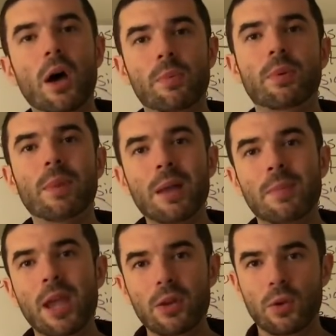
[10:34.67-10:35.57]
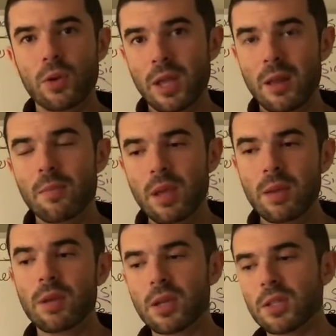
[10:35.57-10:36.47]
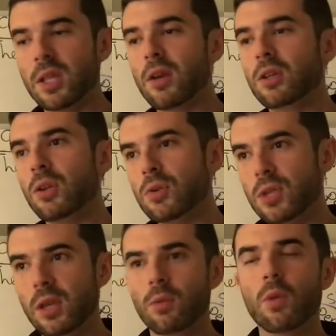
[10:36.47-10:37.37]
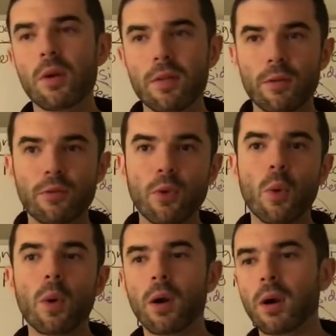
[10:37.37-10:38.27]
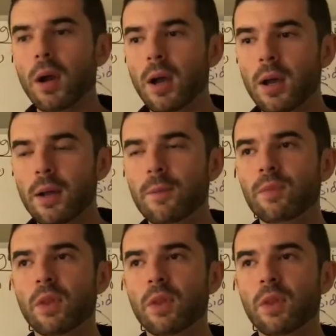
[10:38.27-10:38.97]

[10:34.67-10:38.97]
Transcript: up my manhood in me because they're using one of the four uh,